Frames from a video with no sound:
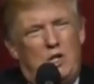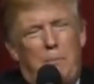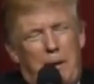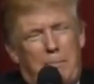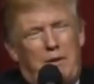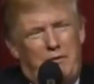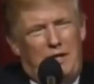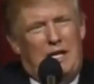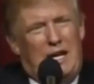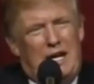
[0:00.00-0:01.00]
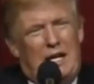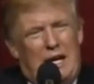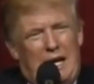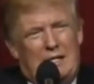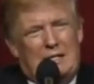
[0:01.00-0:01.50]
The people of Indiana
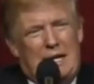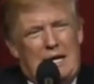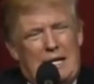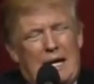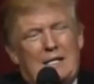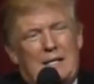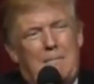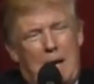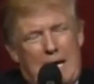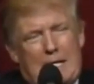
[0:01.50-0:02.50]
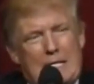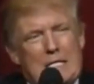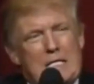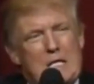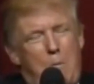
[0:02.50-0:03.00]
can't stand it. I say, Mike,
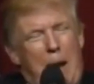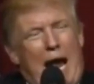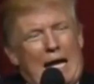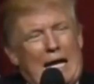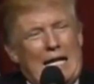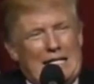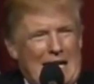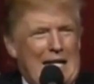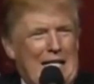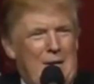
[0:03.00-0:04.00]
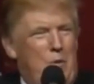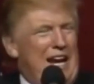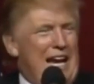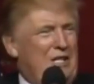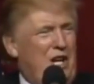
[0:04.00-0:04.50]
go back and tell them we're
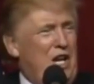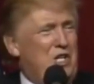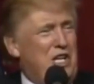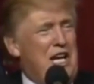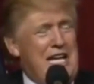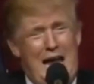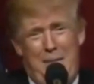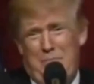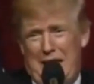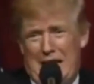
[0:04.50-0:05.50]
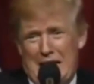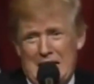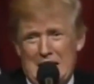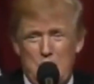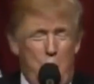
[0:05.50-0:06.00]
not changing a damn thing.
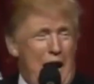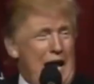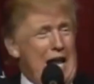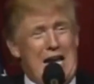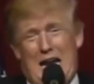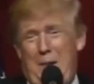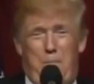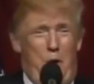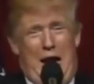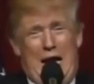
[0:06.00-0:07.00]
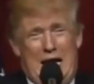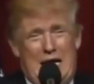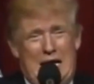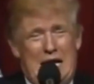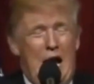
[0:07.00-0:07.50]
We're going to keep winning.
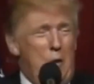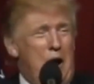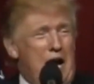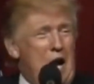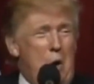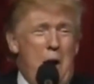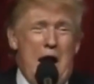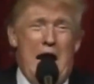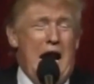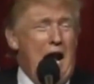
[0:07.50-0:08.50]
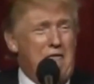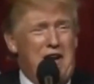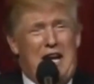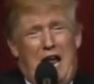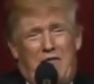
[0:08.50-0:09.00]
And we're going to win at
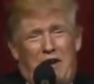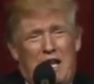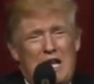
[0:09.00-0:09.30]
every level.